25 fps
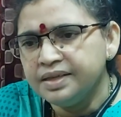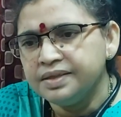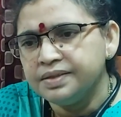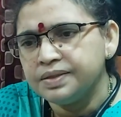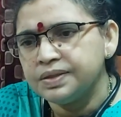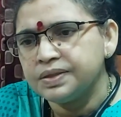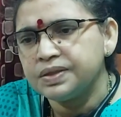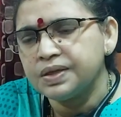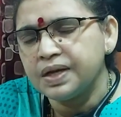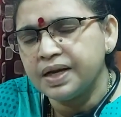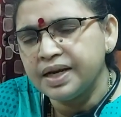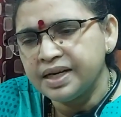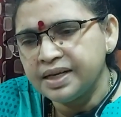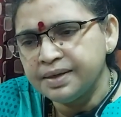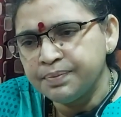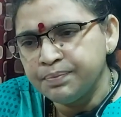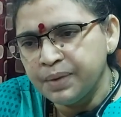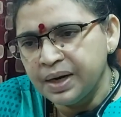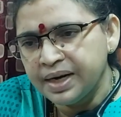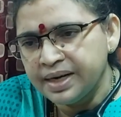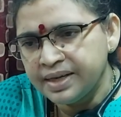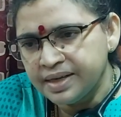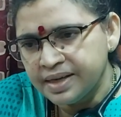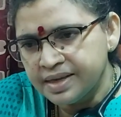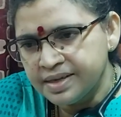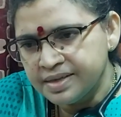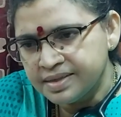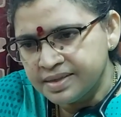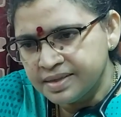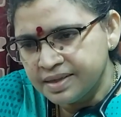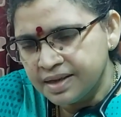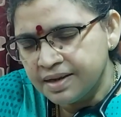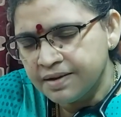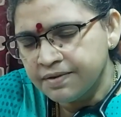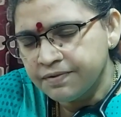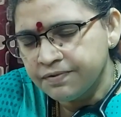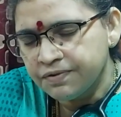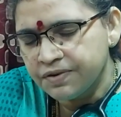so it maintains
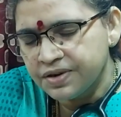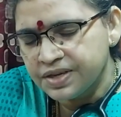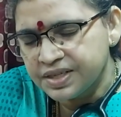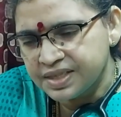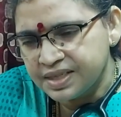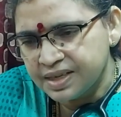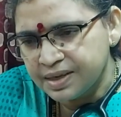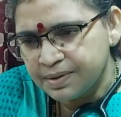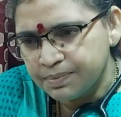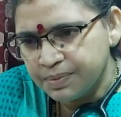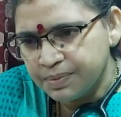the fasting